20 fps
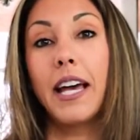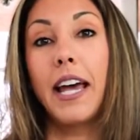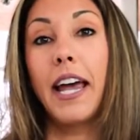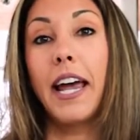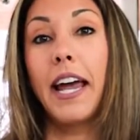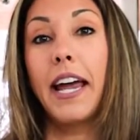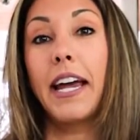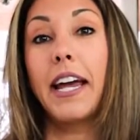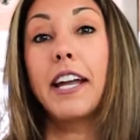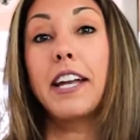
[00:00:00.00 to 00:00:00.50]

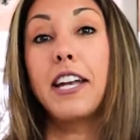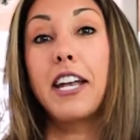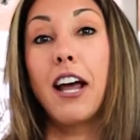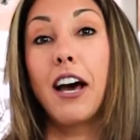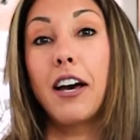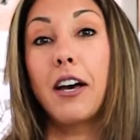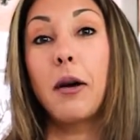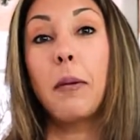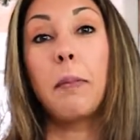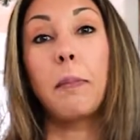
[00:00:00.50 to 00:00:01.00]
a
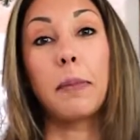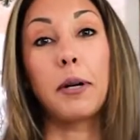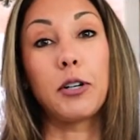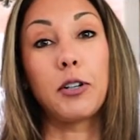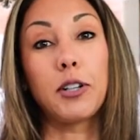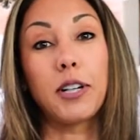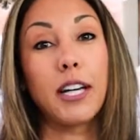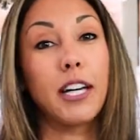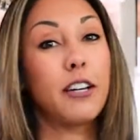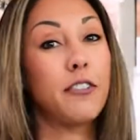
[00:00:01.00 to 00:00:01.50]
nut
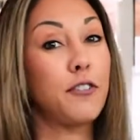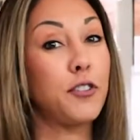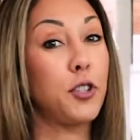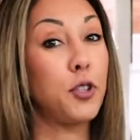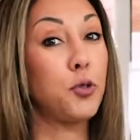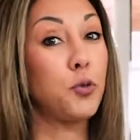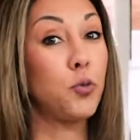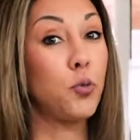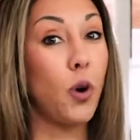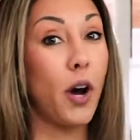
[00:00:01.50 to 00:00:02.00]
milk if
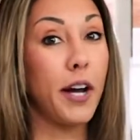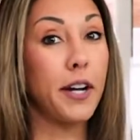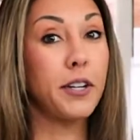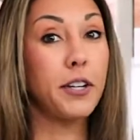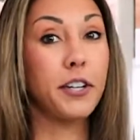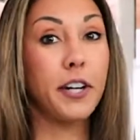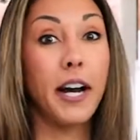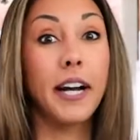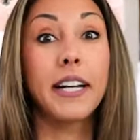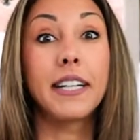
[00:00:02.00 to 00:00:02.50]
you want,
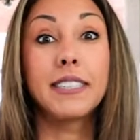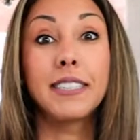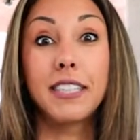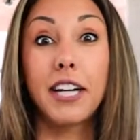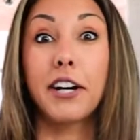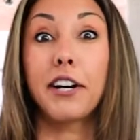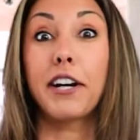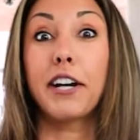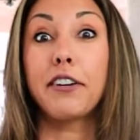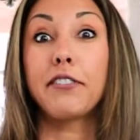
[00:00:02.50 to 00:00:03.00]
or any
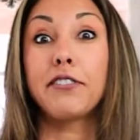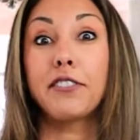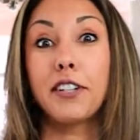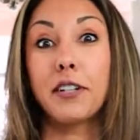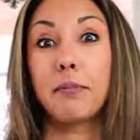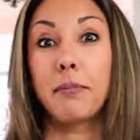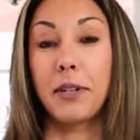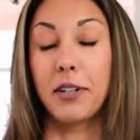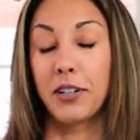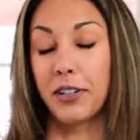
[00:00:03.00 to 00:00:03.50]

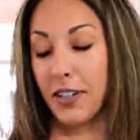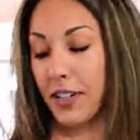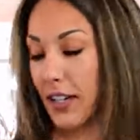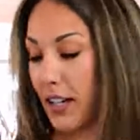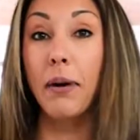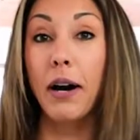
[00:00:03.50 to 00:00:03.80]
dairy-free milk.